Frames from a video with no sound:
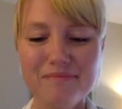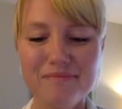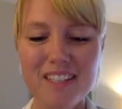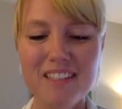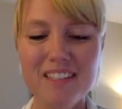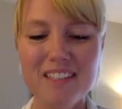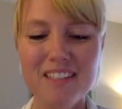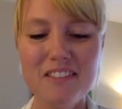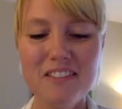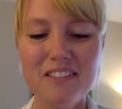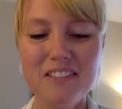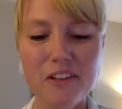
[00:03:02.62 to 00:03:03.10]

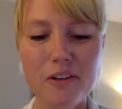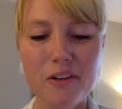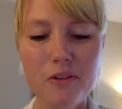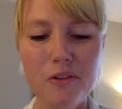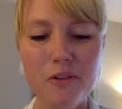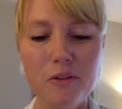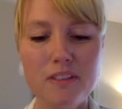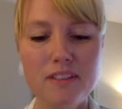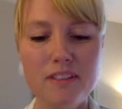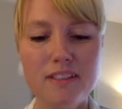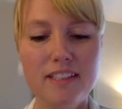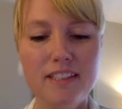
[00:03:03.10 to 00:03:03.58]

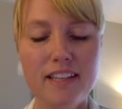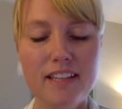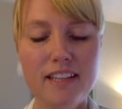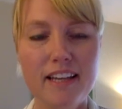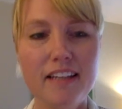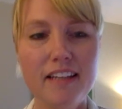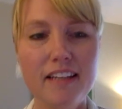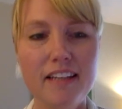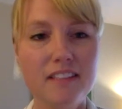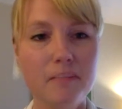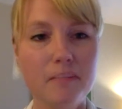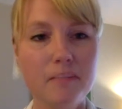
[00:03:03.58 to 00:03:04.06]
so today
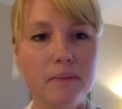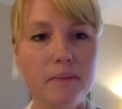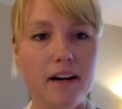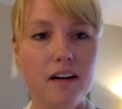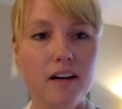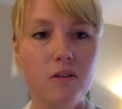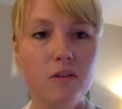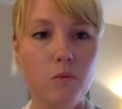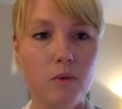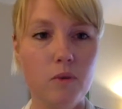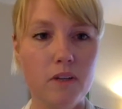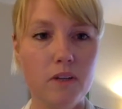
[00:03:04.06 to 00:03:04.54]
is
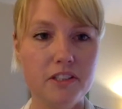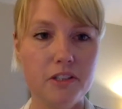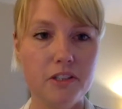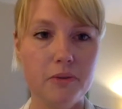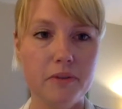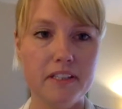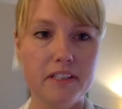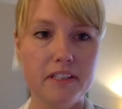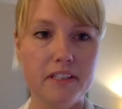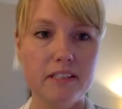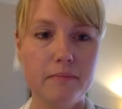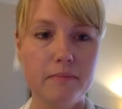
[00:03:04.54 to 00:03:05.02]
about what to
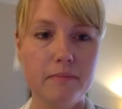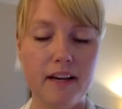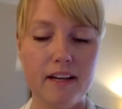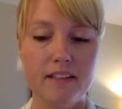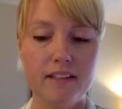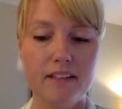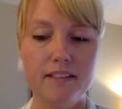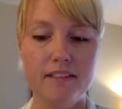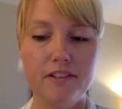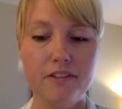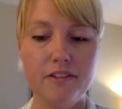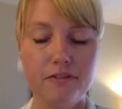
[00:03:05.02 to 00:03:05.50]

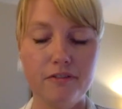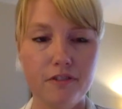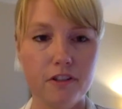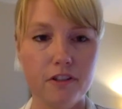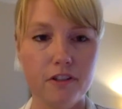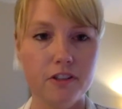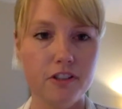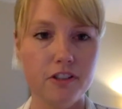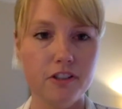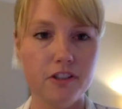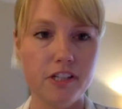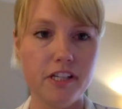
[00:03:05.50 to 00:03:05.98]
expect the
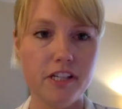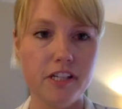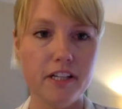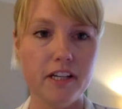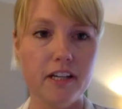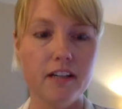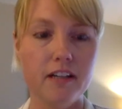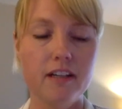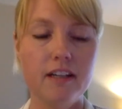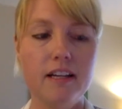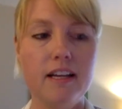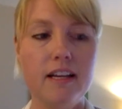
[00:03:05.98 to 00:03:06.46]
first
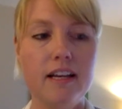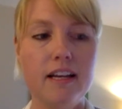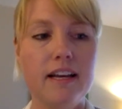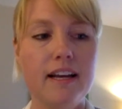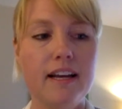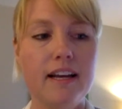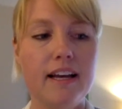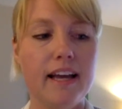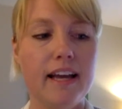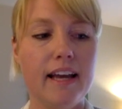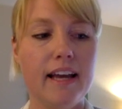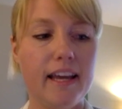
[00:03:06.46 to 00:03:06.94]
year.
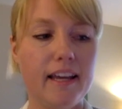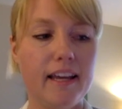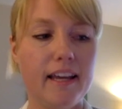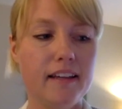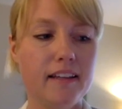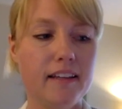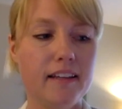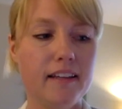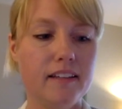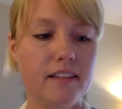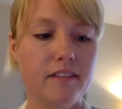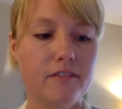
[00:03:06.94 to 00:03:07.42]

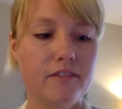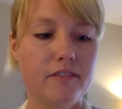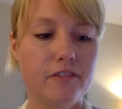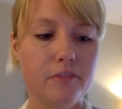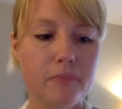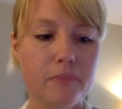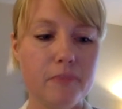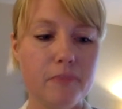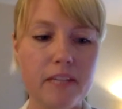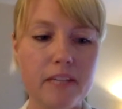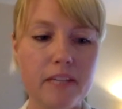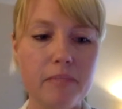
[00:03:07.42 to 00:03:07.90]
And for
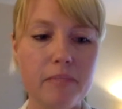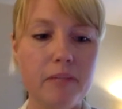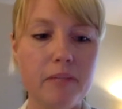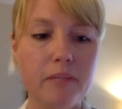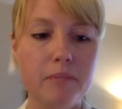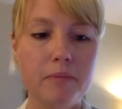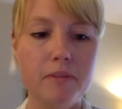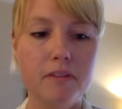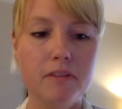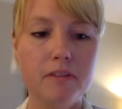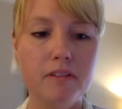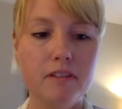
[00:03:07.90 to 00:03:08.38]
many
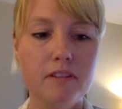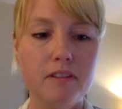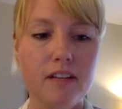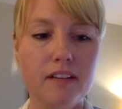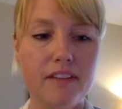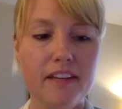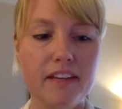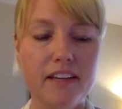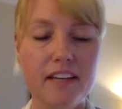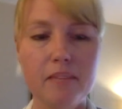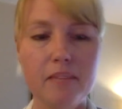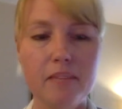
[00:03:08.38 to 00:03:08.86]
people,
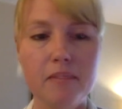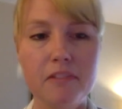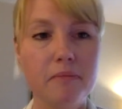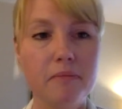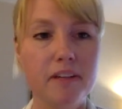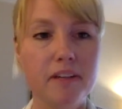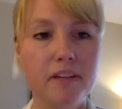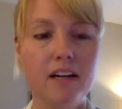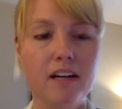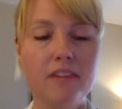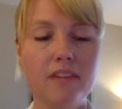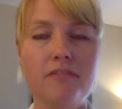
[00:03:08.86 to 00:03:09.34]
they come into
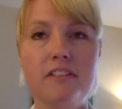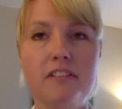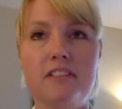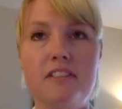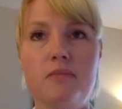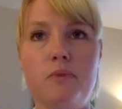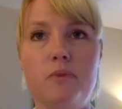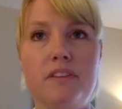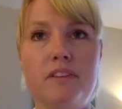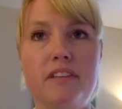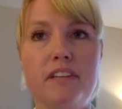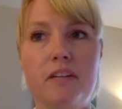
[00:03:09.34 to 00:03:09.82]
my office
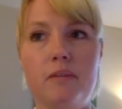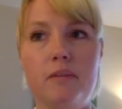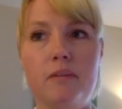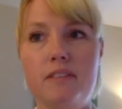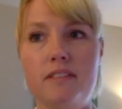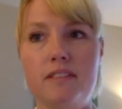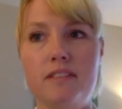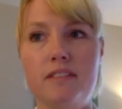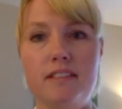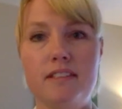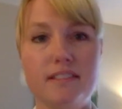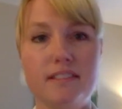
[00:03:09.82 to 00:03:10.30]
when there
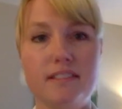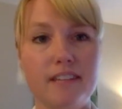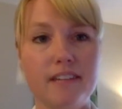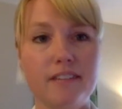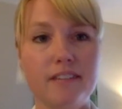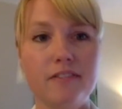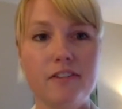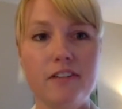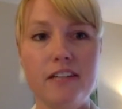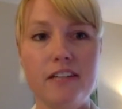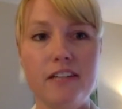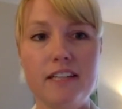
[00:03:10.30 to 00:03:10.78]
was a
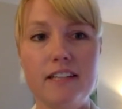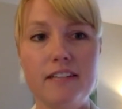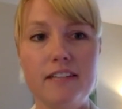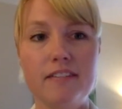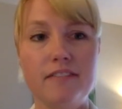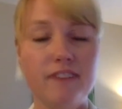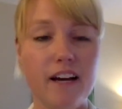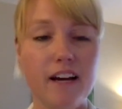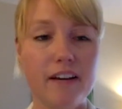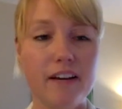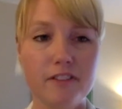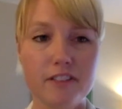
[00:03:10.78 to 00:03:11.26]
discovery
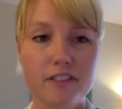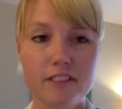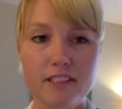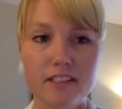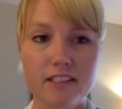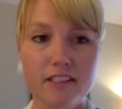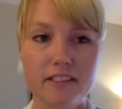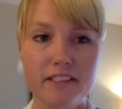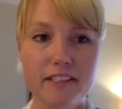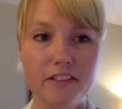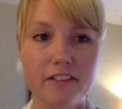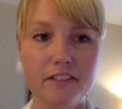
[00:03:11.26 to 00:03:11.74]
5 or
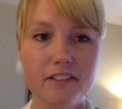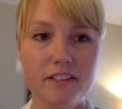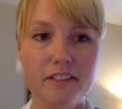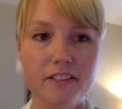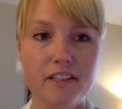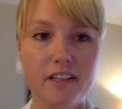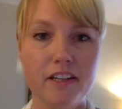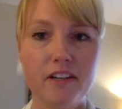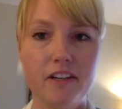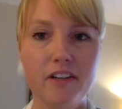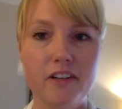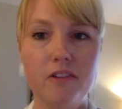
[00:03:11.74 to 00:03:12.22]
6 years
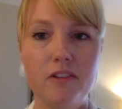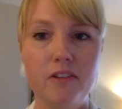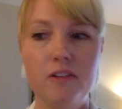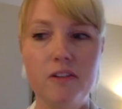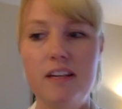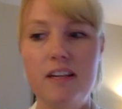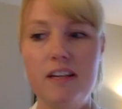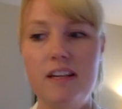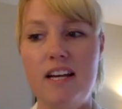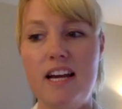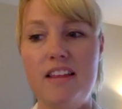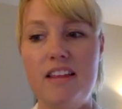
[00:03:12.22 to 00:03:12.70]
ago,
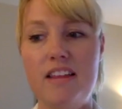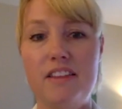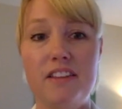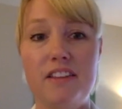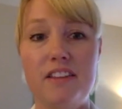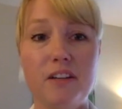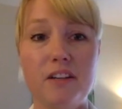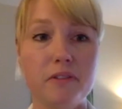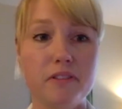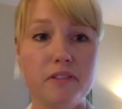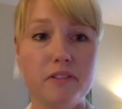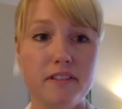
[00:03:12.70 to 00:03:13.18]
and then
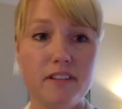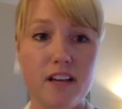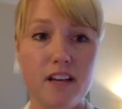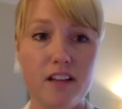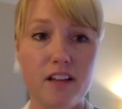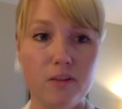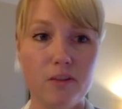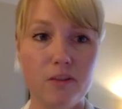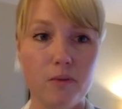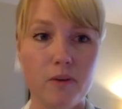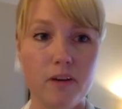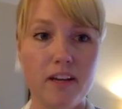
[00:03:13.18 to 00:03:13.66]
there was
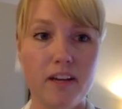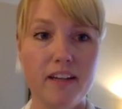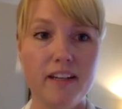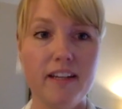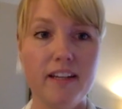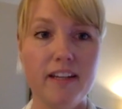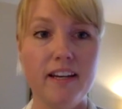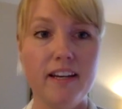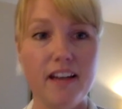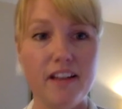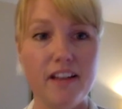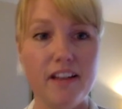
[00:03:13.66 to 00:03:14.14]
another one
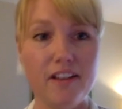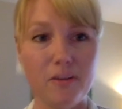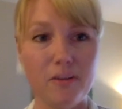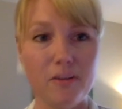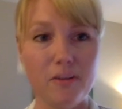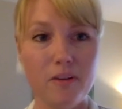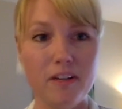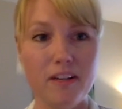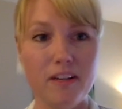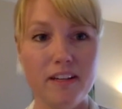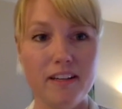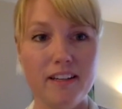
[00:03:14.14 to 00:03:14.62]
and another
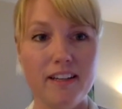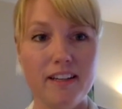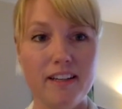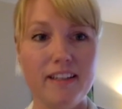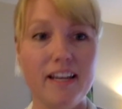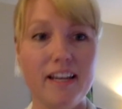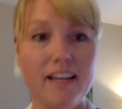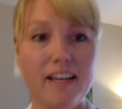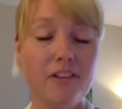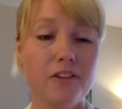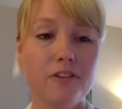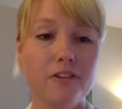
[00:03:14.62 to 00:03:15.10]
one, and
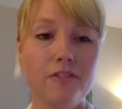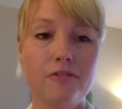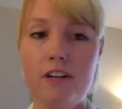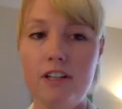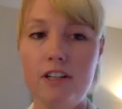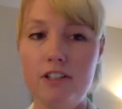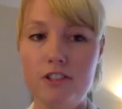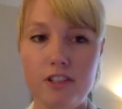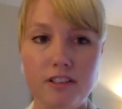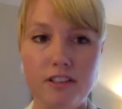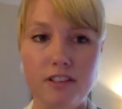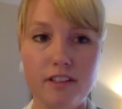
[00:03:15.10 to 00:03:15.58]
now they're
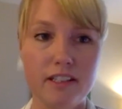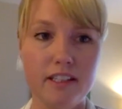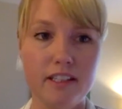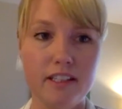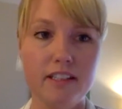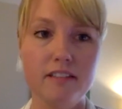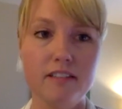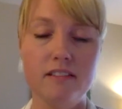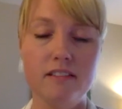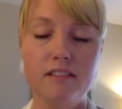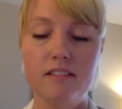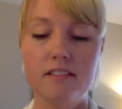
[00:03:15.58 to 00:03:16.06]
fresh on the
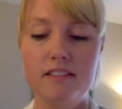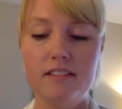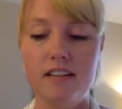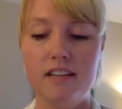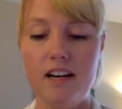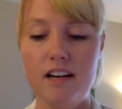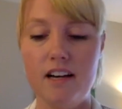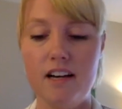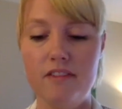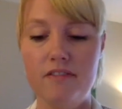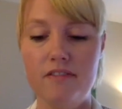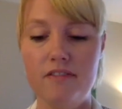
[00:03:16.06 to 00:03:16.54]
heels
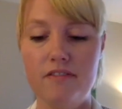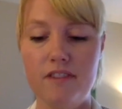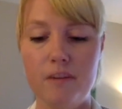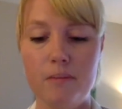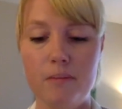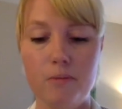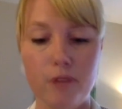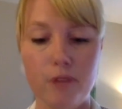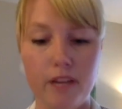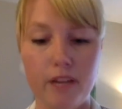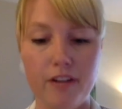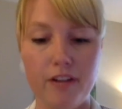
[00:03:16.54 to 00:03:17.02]
of a
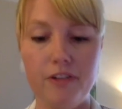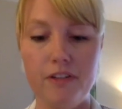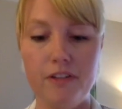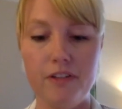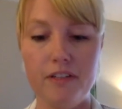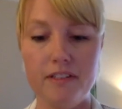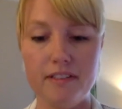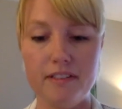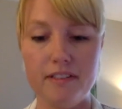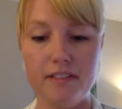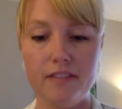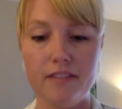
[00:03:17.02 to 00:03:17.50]
brand new
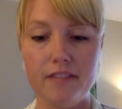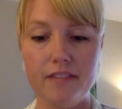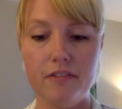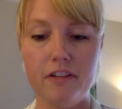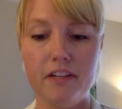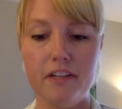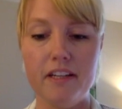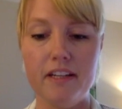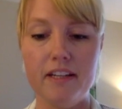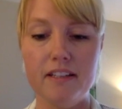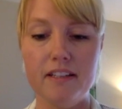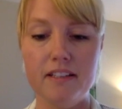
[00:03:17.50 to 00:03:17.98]

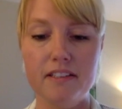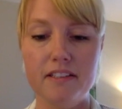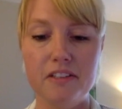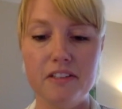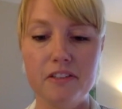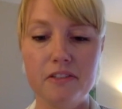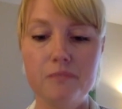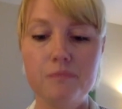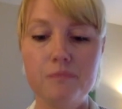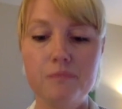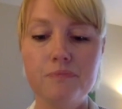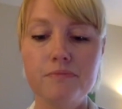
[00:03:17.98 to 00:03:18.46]
discovery. And
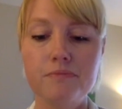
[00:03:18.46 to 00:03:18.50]
so